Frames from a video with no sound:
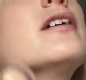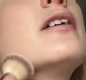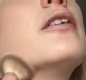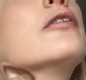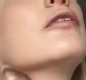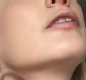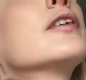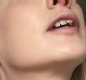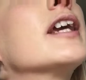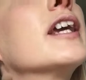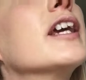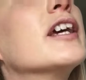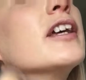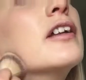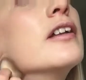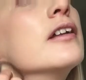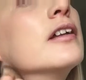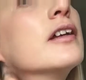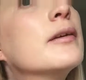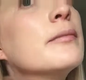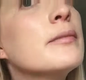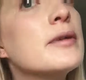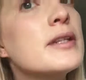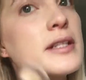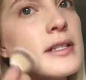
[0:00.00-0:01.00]

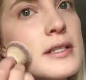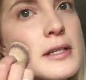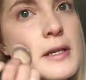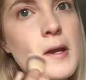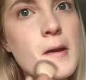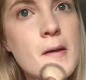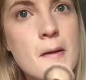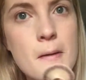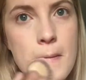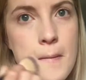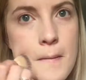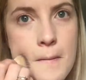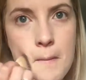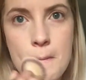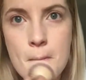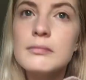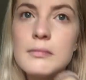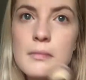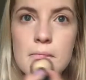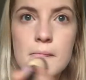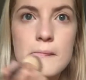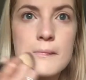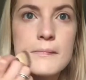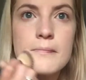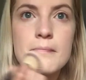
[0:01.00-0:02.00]
Overkill, I meant to say.
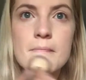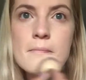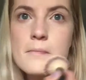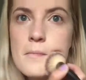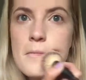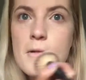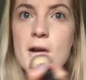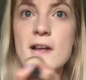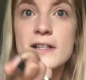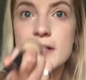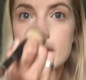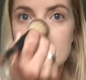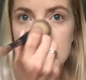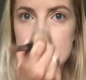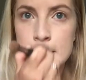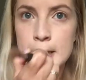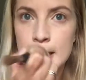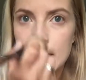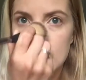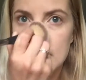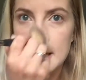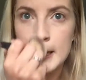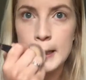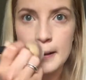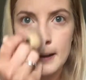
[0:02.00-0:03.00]
It does
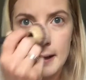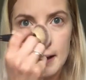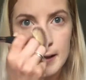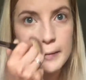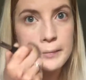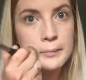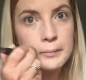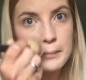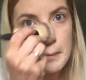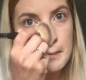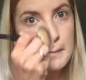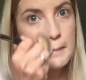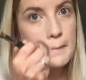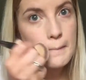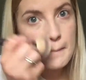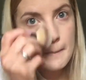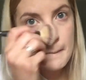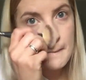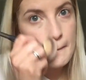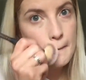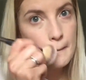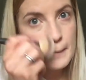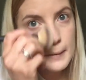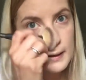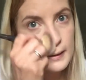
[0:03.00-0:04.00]
layer up.
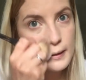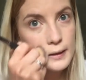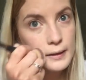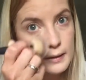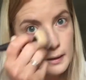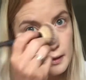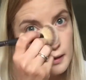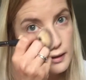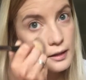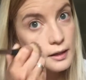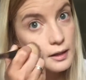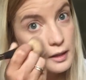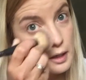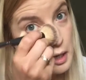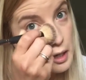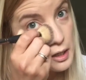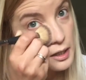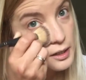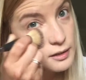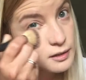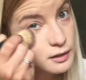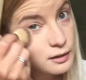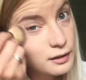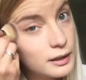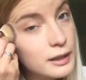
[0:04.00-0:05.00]

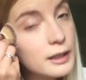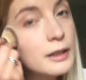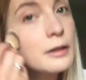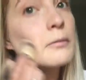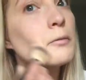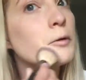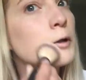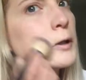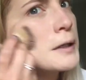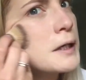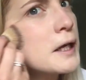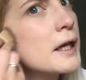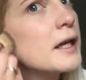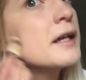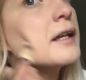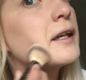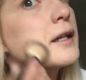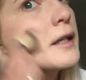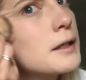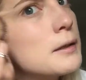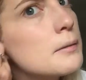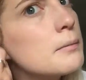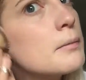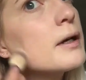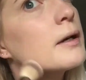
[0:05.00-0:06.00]
It's a little more
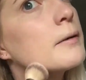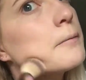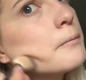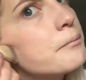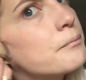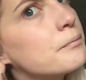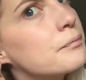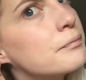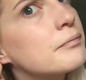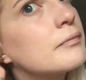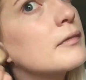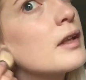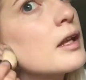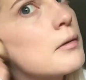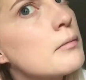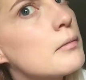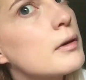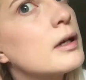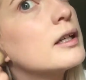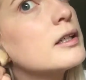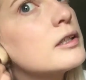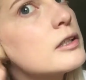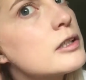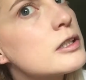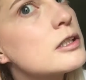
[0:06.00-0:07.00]
cakey, but not
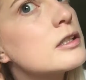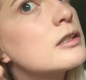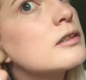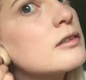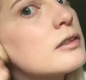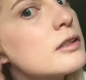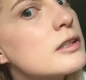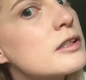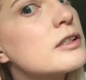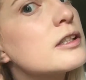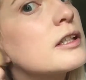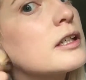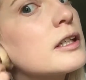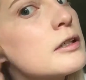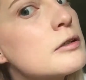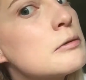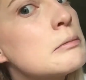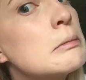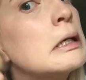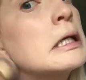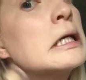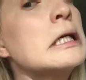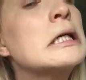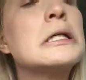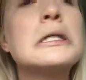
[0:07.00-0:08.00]
much. So I'm just going to
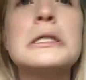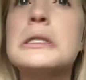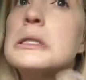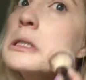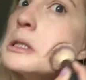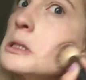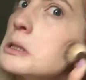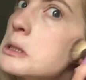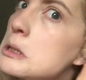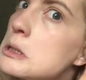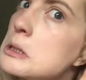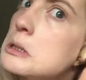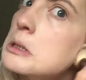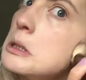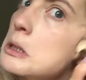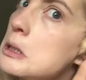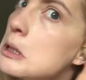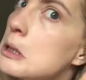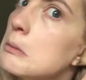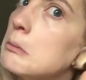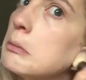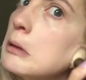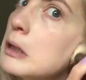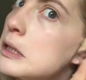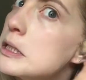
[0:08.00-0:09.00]
do my ears.
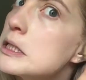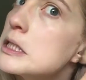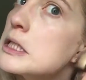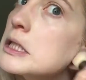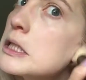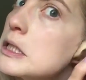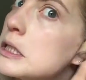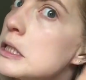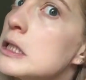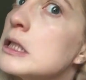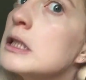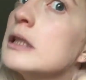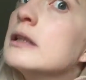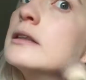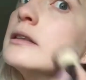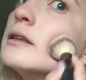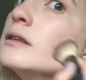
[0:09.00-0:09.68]
They'll blend in.